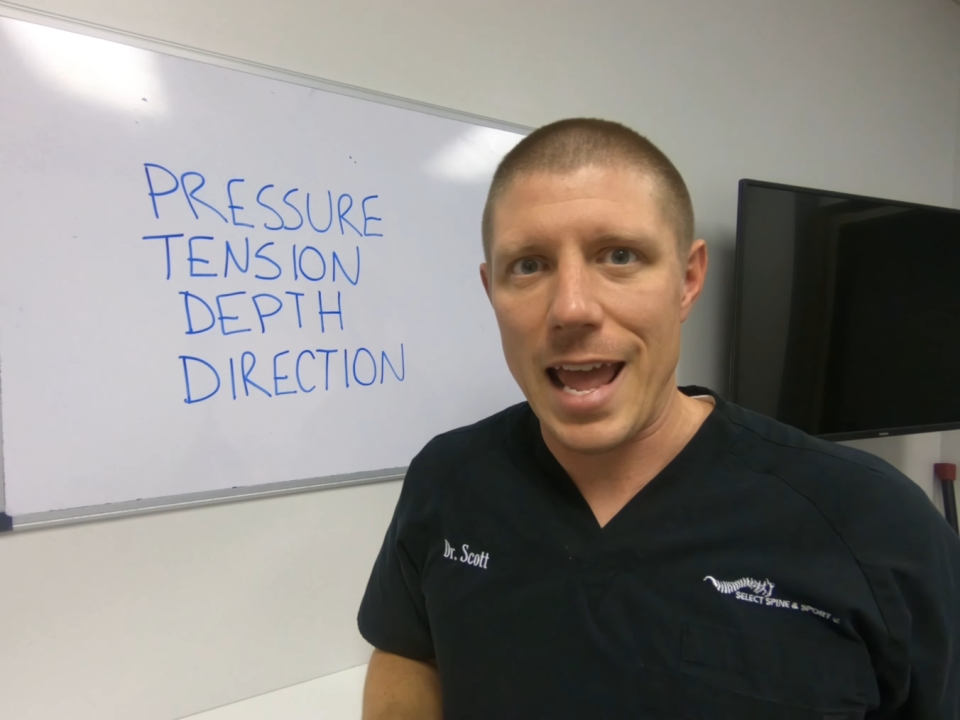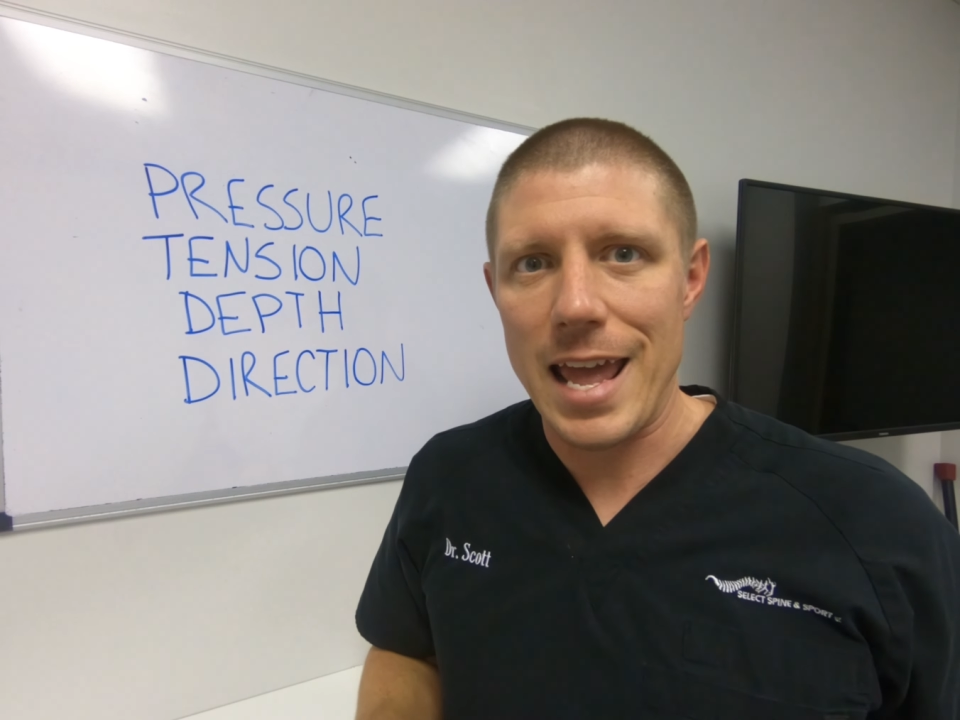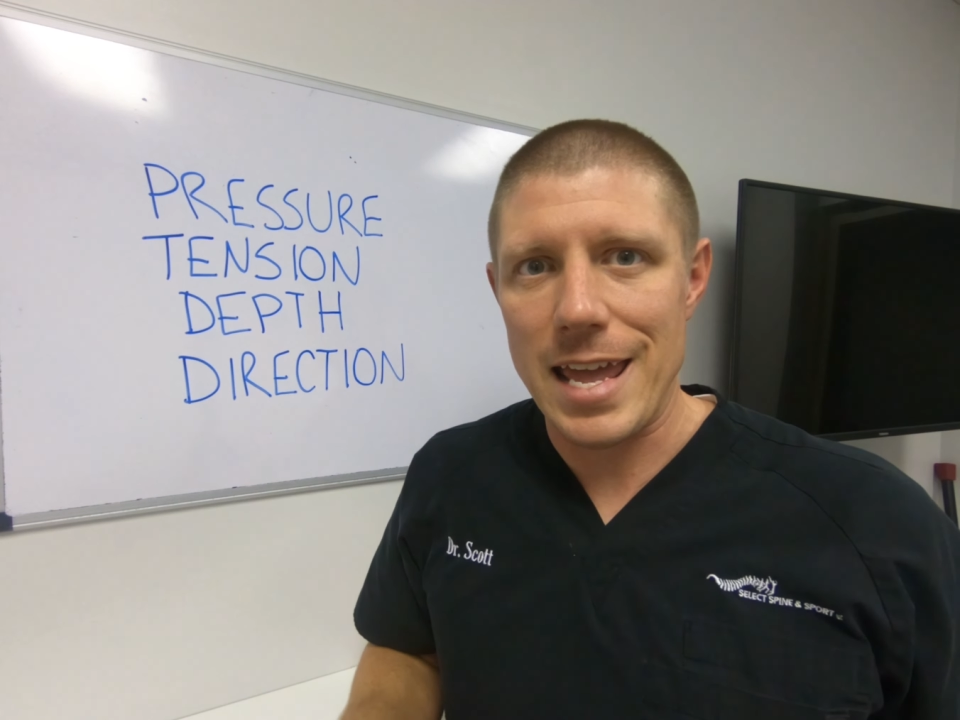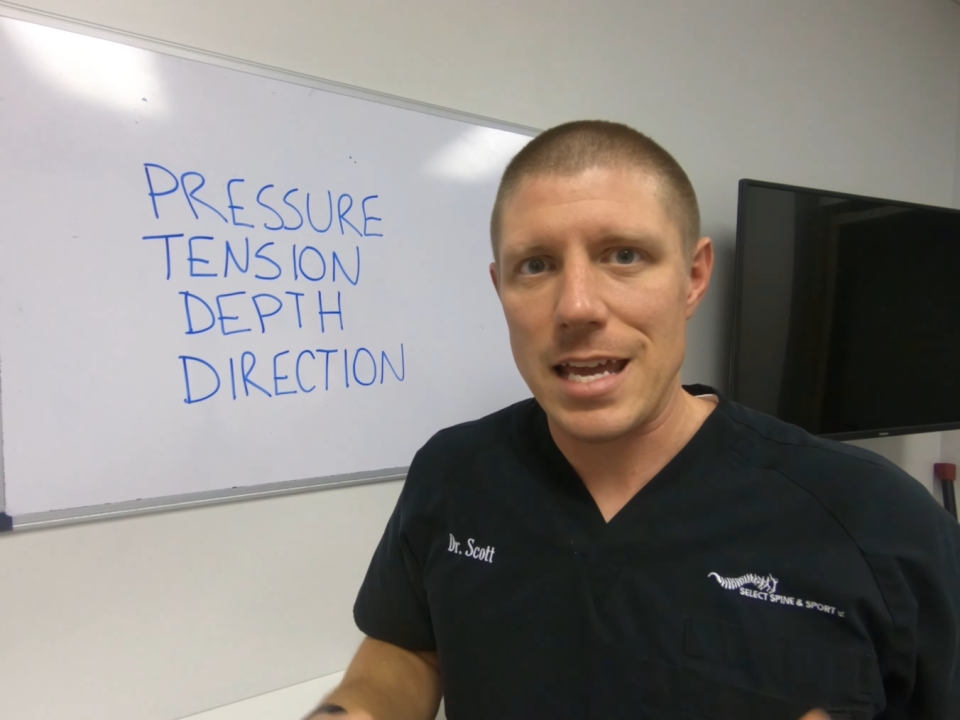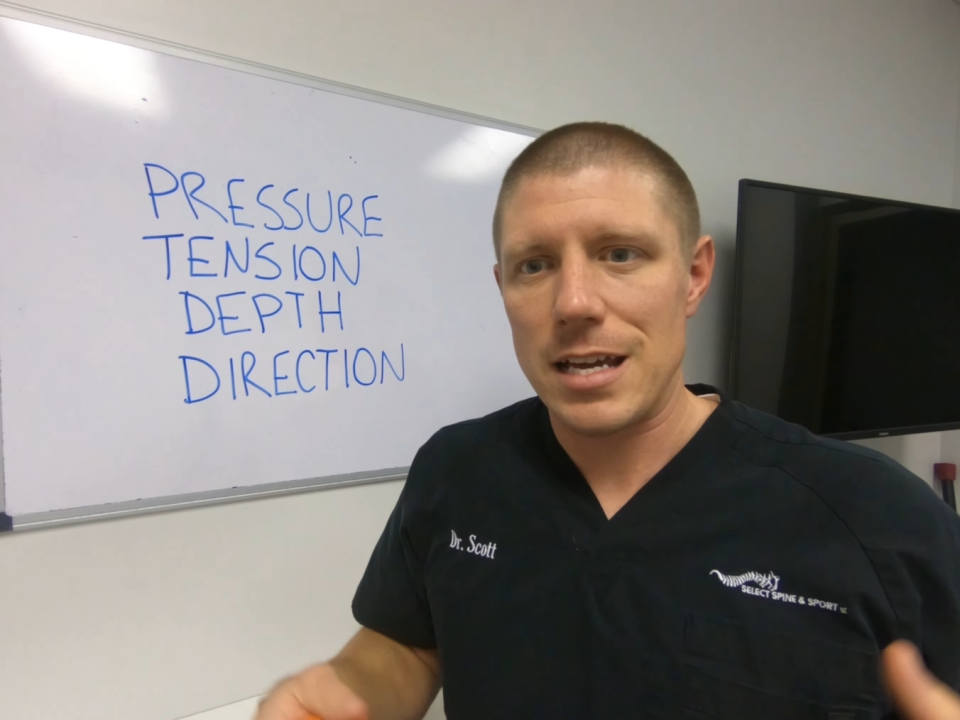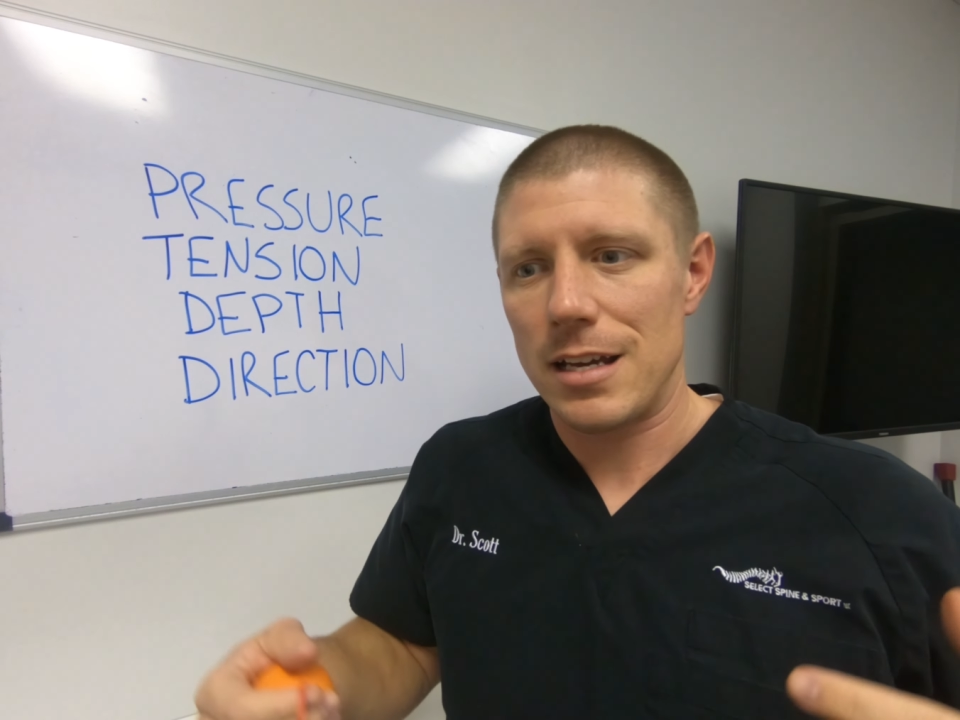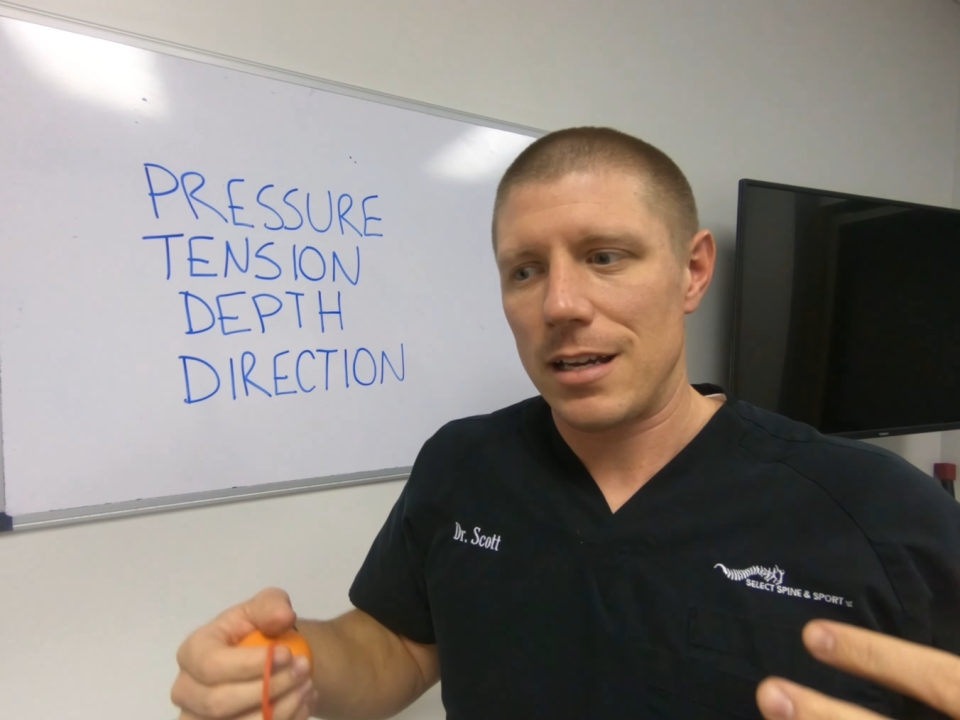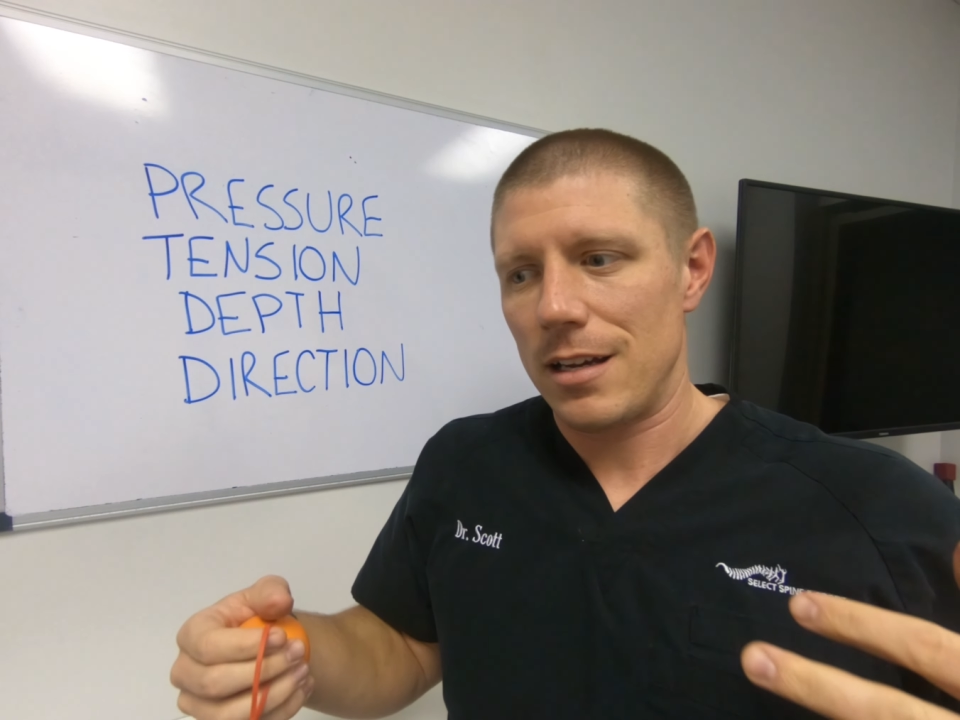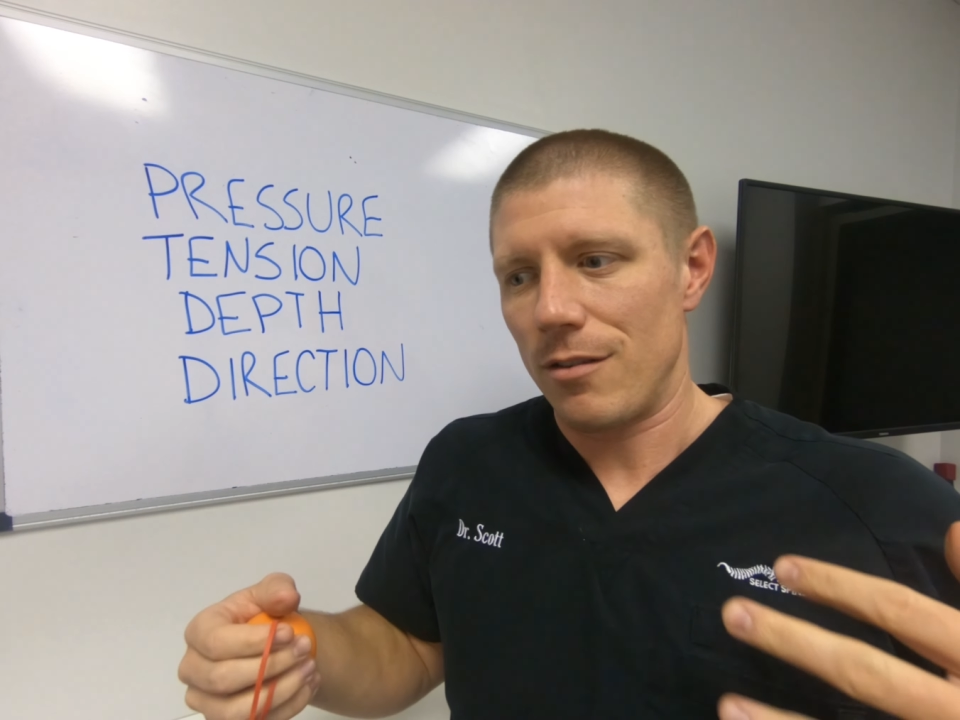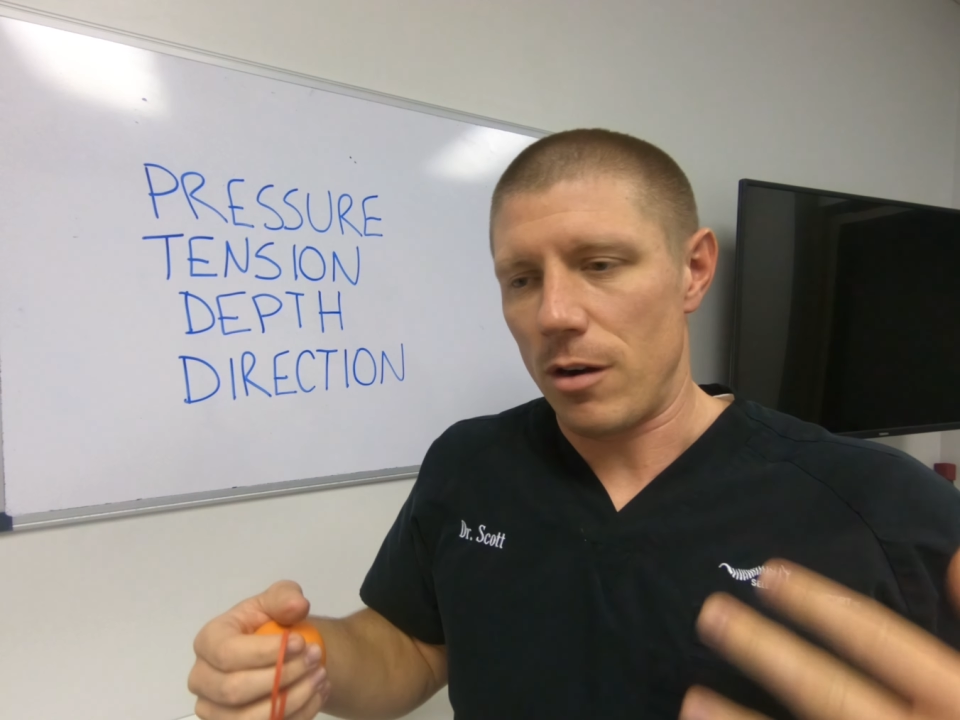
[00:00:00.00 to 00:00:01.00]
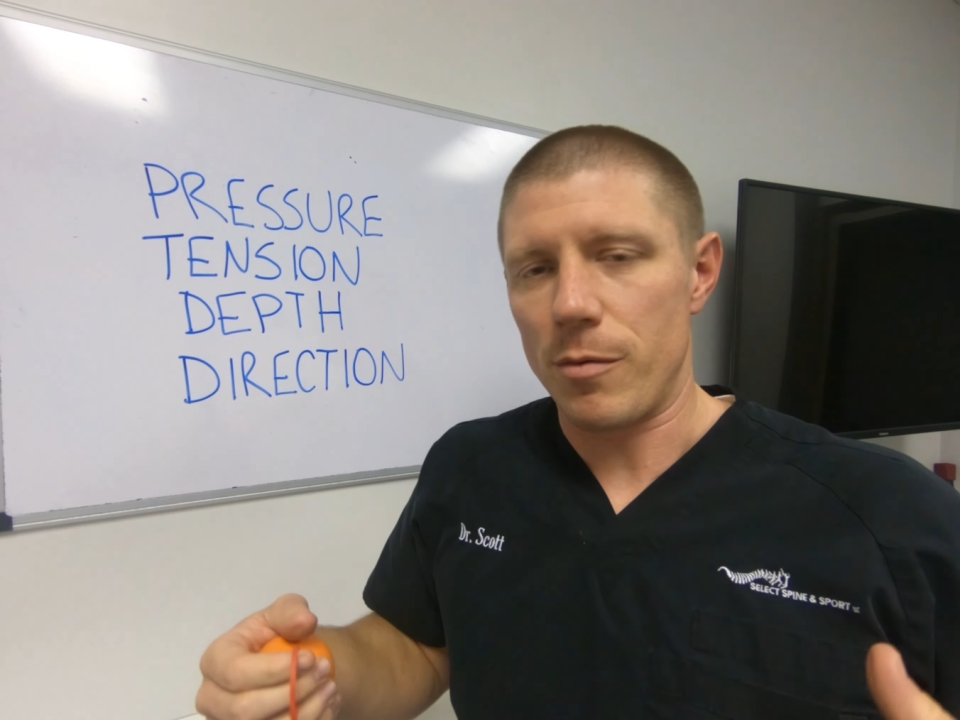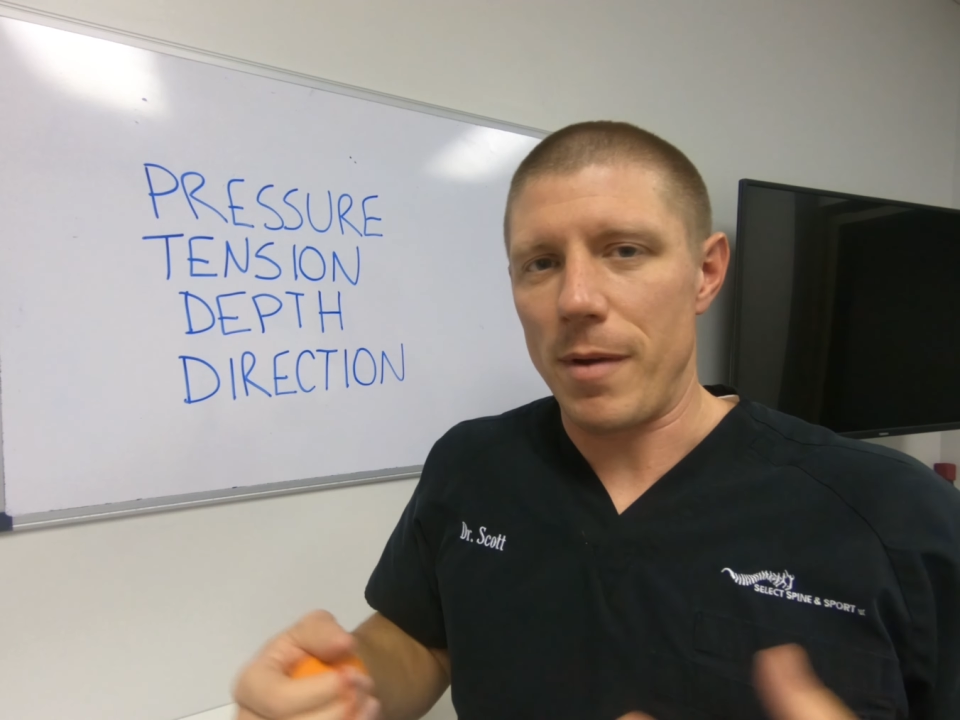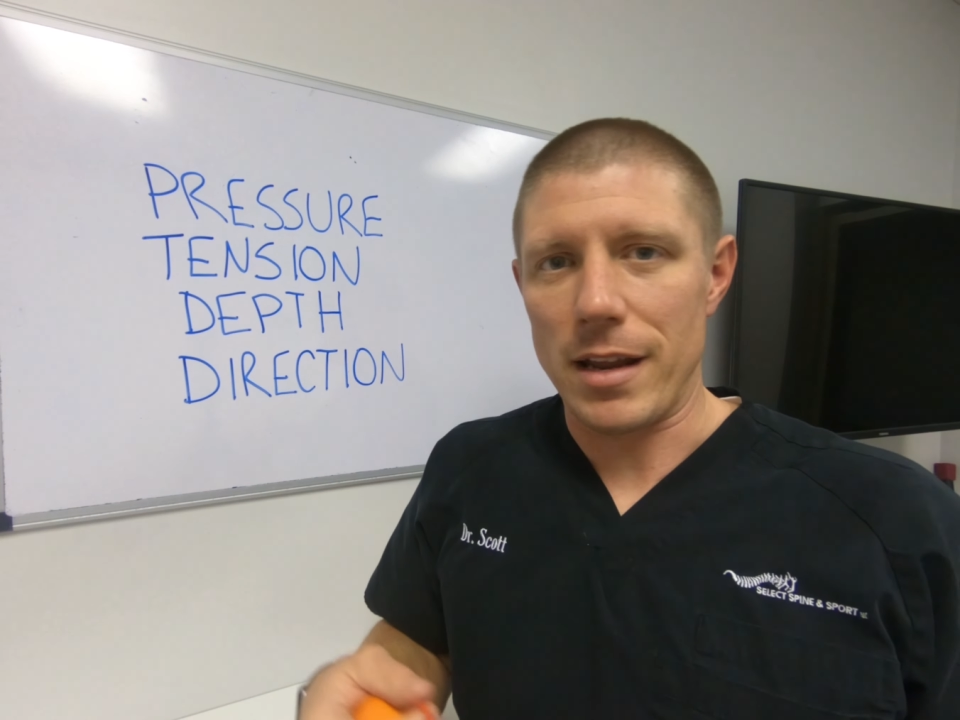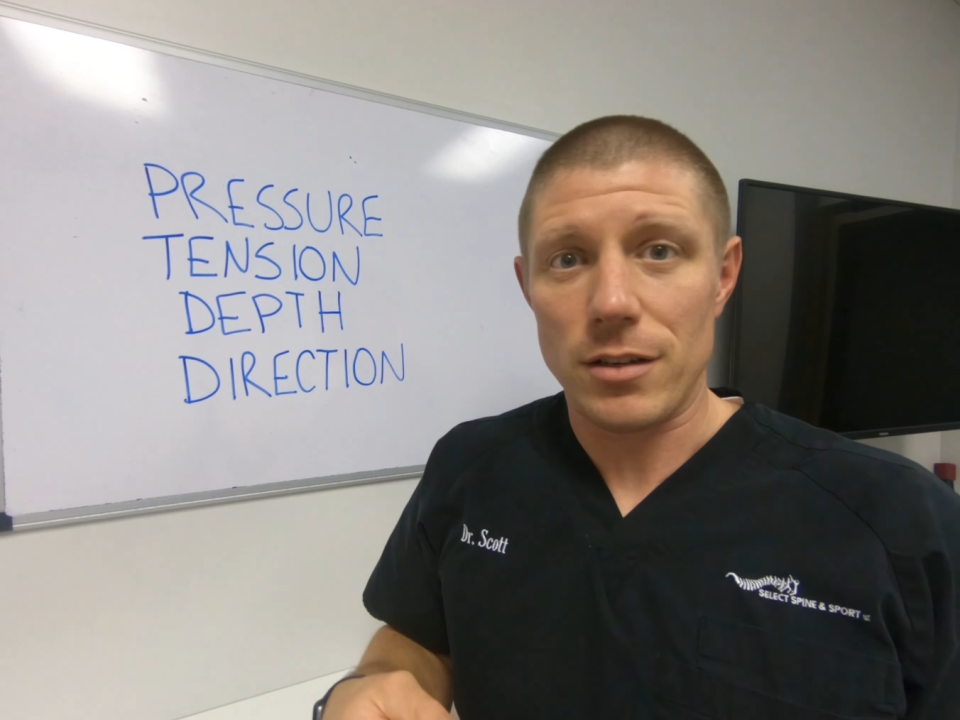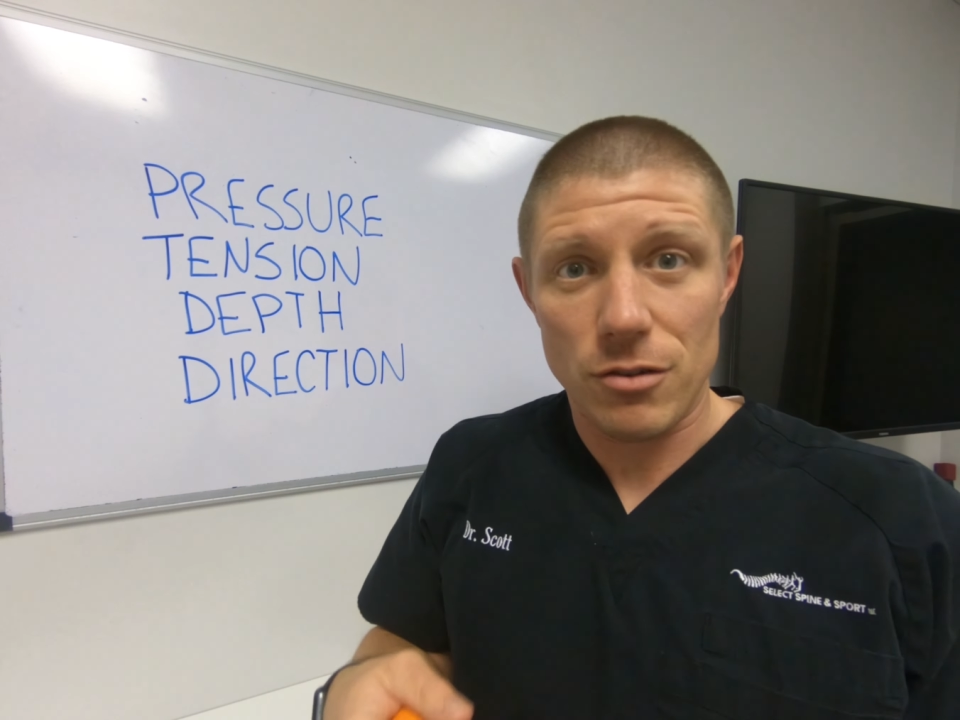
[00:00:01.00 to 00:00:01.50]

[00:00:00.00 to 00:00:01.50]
a rubber band.